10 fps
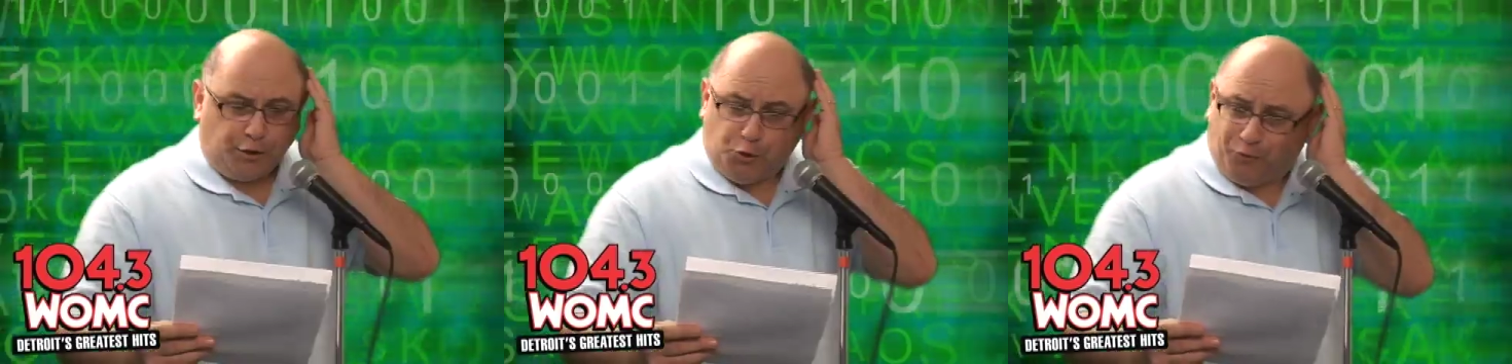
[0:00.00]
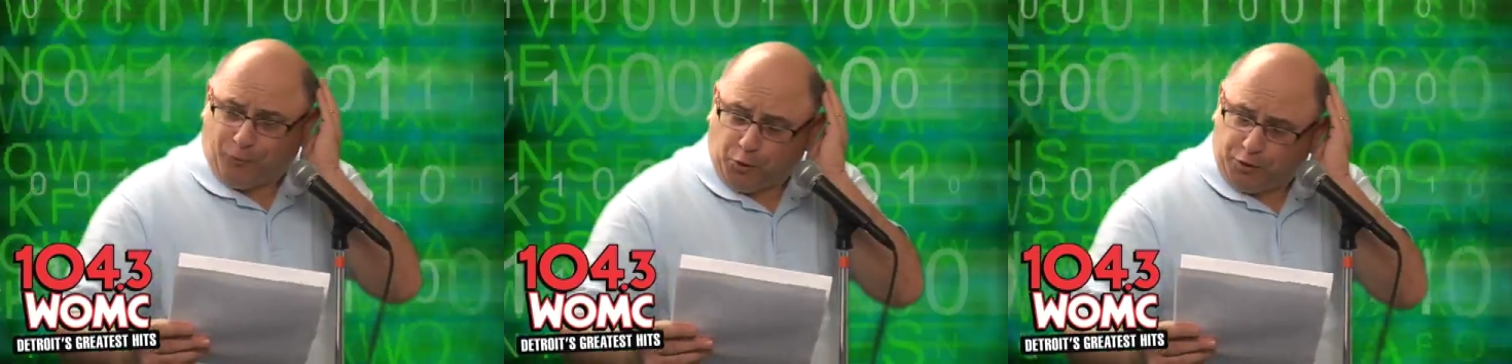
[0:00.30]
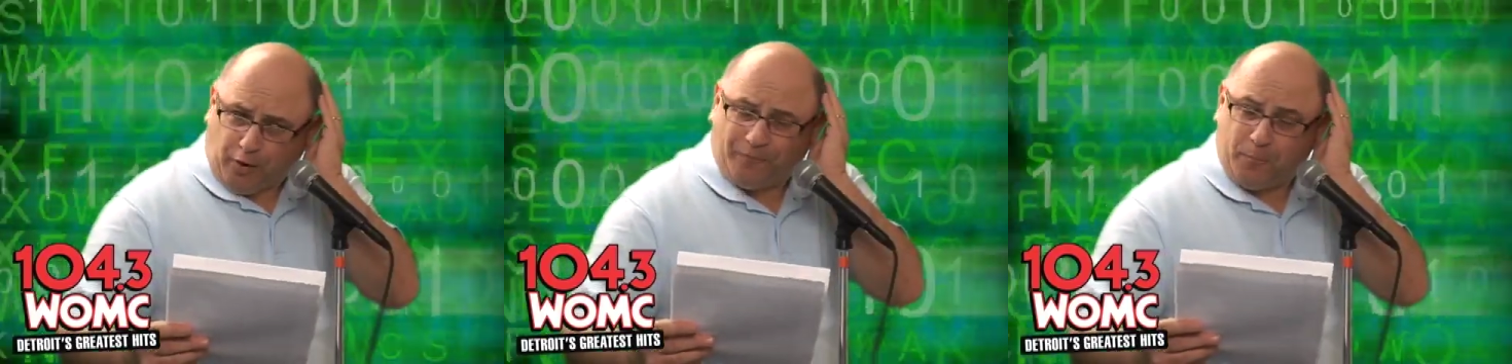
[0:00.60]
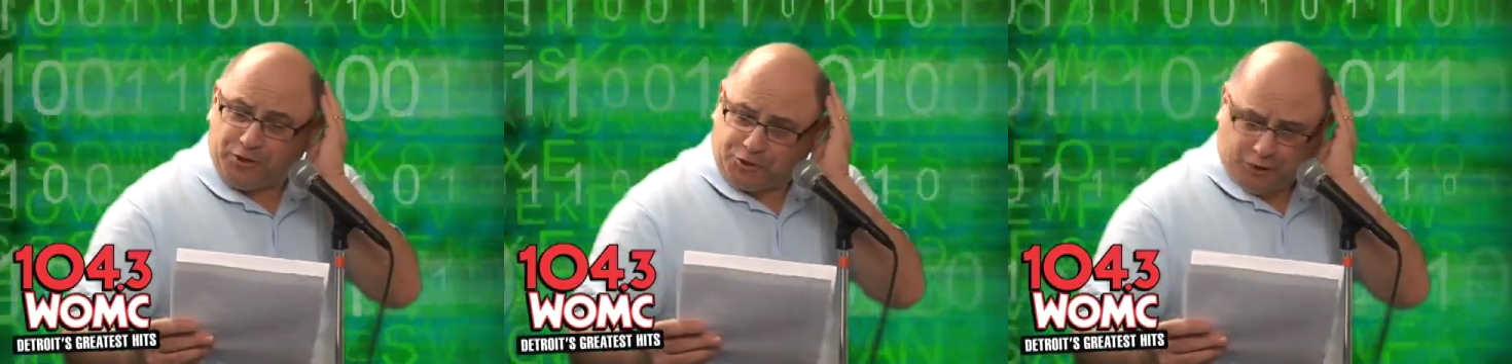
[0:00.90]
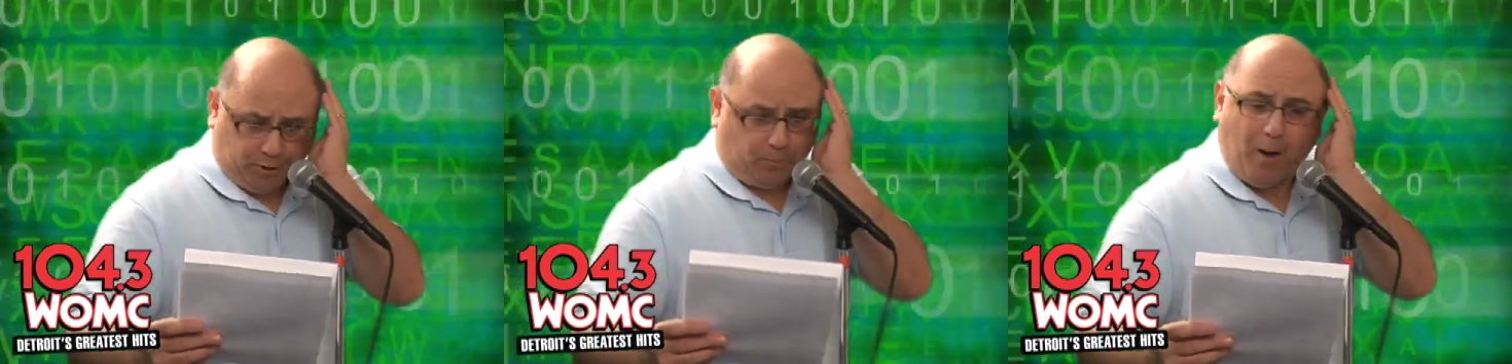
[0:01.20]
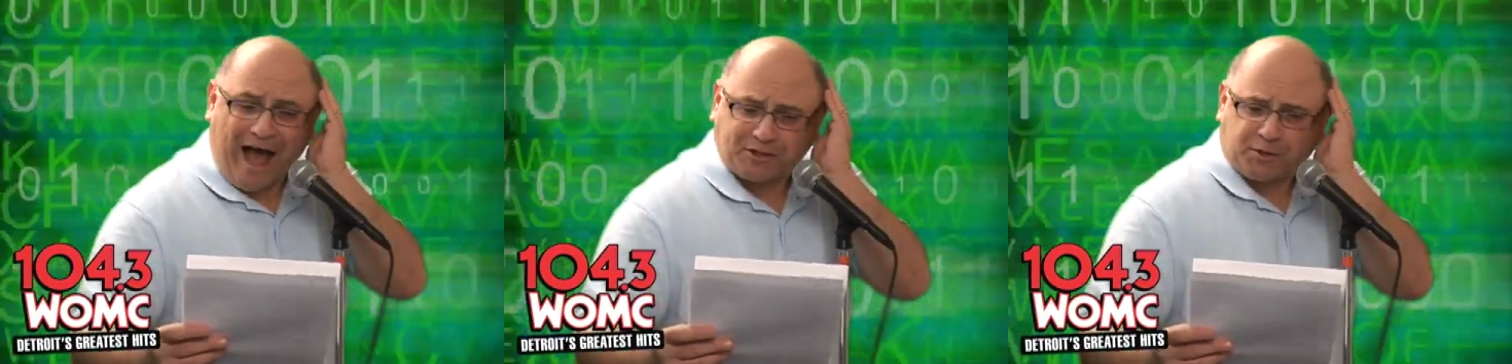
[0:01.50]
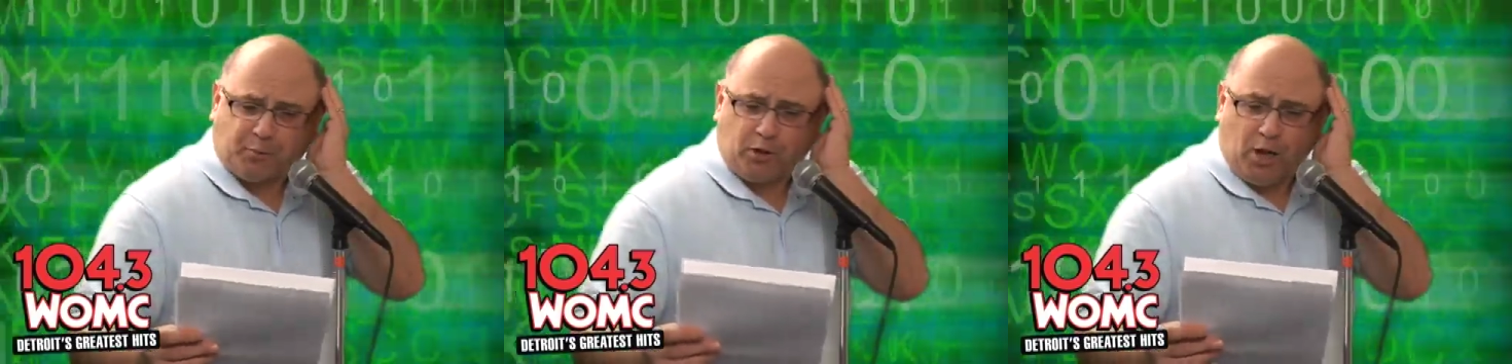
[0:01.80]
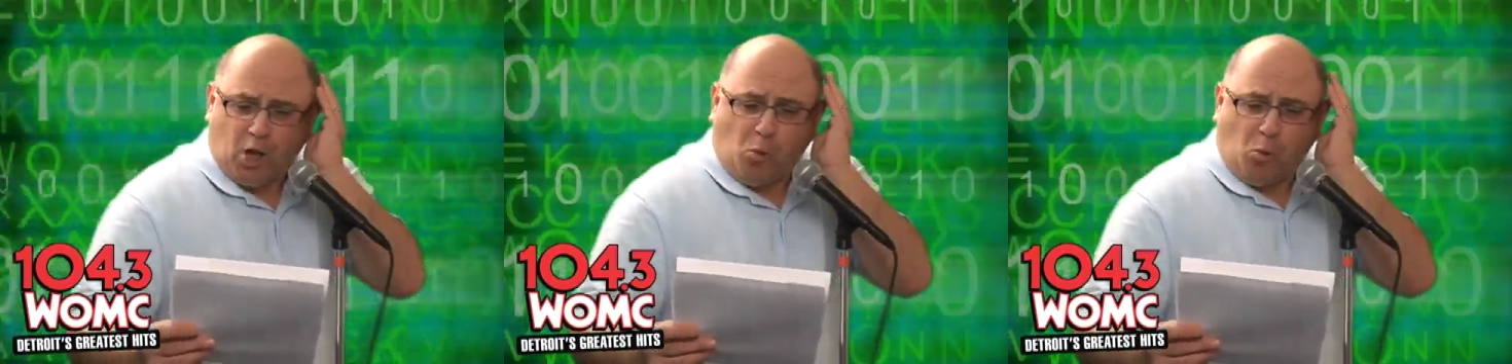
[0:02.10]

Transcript: You've heard of Mission Impossible?